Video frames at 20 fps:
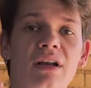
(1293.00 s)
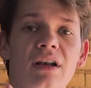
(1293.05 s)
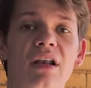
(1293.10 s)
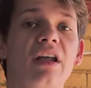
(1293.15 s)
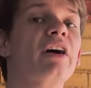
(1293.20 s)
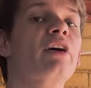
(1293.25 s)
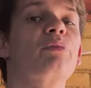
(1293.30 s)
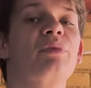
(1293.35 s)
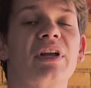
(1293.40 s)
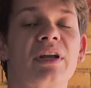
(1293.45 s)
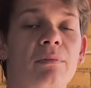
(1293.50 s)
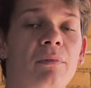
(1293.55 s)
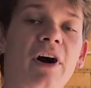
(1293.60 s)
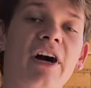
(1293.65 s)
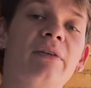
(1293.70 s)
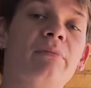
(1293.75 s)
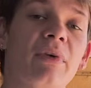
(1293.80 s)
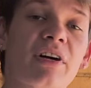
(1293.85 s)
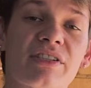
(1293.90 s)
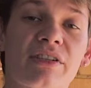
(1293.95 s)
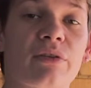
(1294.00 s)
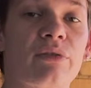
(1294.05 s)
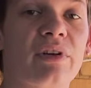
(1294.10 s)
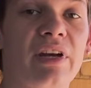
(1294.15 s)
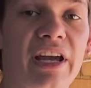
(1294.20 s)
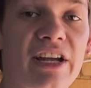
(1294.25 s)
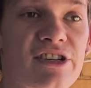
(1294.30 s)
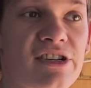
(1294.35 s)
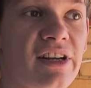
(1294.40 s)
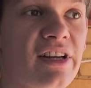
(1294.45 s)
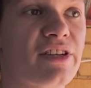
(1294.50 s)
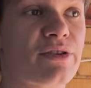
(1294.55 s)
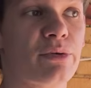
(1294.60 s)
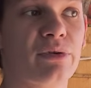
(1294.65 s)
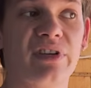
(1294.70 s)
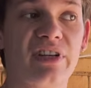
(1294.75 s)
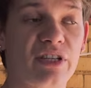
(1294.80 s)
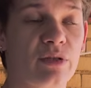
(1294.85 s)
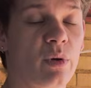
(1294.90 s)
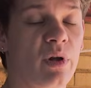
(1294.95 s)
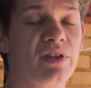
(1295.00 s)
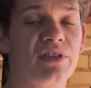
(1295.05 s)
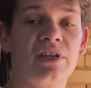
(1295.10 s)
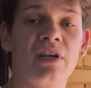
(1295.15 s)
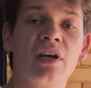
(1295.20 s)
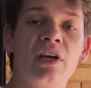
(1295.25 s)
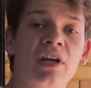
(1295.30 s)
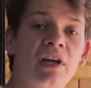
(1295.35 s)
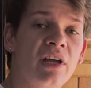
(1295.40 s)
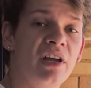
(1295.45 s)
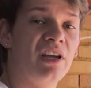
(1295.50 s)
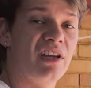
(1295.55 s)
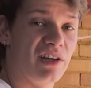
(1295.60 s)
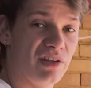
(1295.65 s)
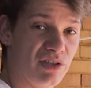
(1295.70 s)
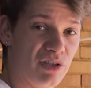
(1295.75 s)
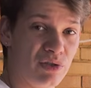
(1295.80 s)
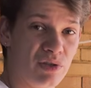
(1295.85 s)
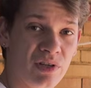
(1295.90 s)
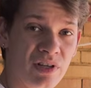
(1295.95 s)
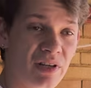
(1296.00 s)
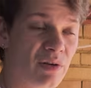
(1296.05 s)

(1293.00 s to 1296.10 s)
learn where the mind-muscle connection is when these ones. Because